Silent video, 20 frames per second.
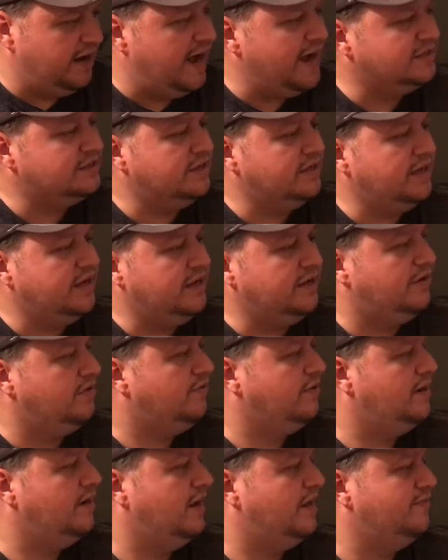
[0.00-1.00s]
Actually, you know
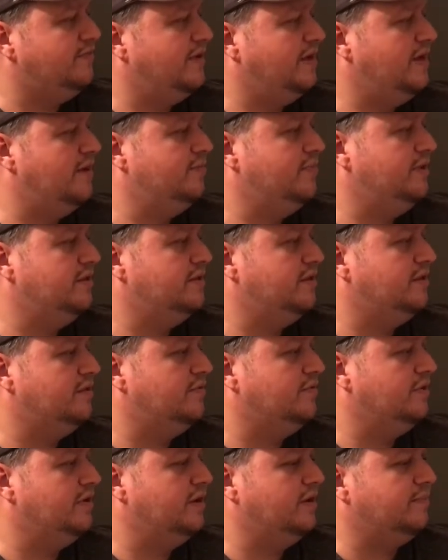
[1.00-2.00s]
what? I think I picked this
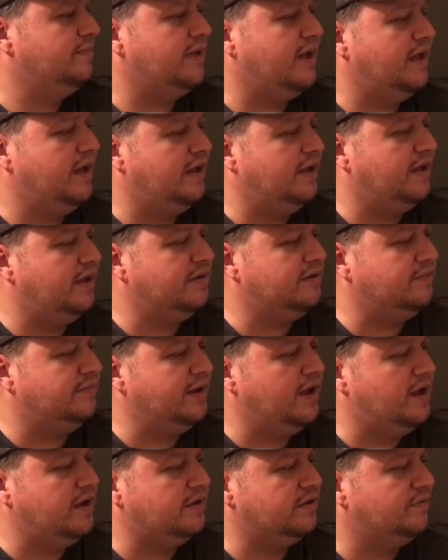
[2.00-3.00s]
one up, to
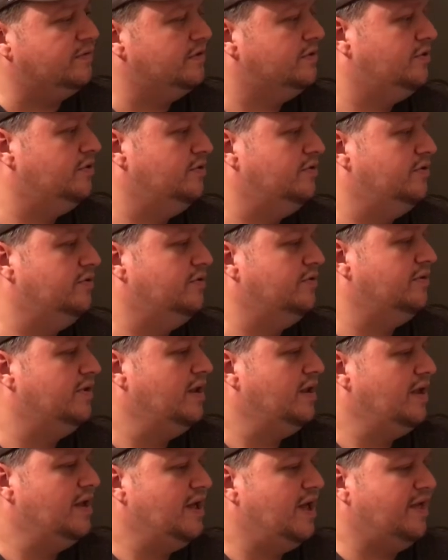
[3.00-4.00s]
be honest with you,
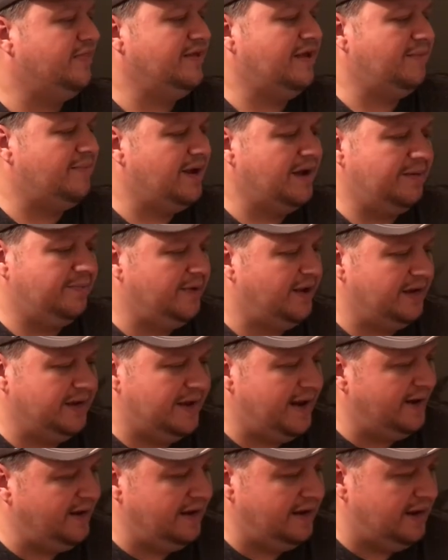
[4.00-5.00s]
I think I might have paid
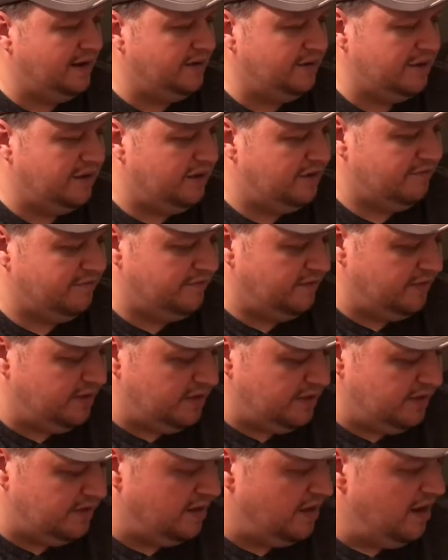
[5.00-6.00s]
99 cents for
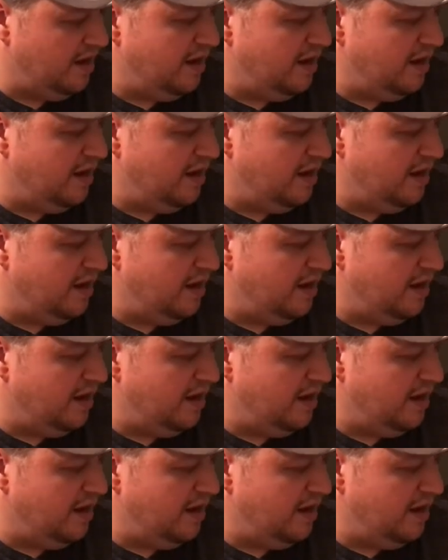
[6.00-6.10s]
this.